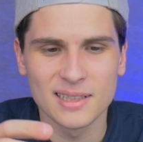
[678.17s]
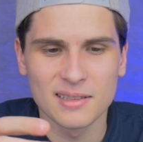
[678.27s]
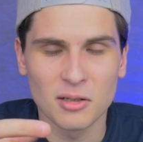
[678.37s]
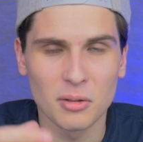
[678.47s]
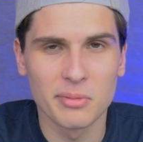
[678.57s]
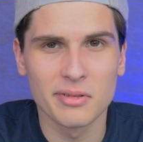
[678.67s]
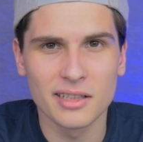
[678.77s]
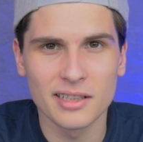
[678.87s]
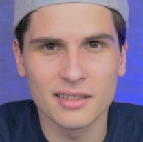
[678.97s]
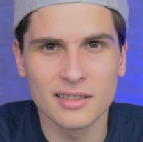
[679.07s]

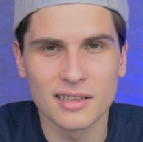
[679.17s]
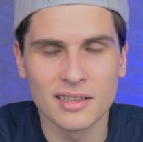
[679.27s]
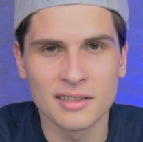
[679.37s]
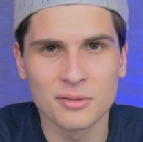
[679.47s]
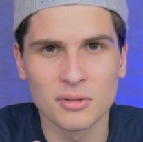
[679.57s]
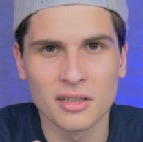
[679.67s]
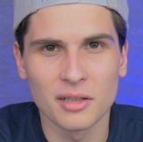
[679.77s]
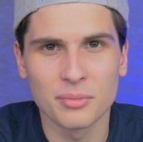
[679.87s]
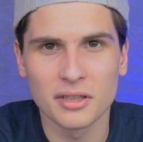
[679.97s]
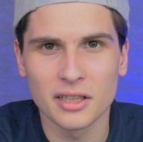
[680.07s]
Hopefully it will
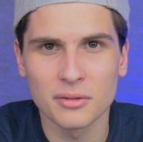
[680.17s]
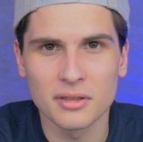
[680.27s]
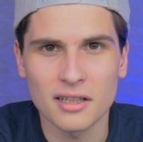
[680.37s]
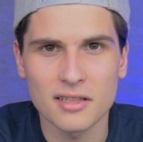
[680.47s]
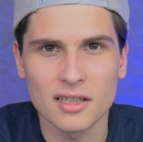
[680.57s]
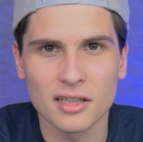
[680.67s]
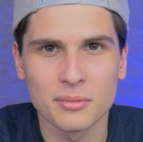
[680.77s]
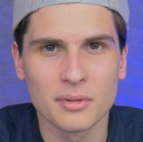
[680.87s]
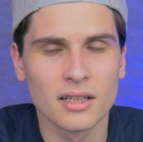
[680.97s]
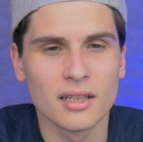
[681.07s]
help you out next time.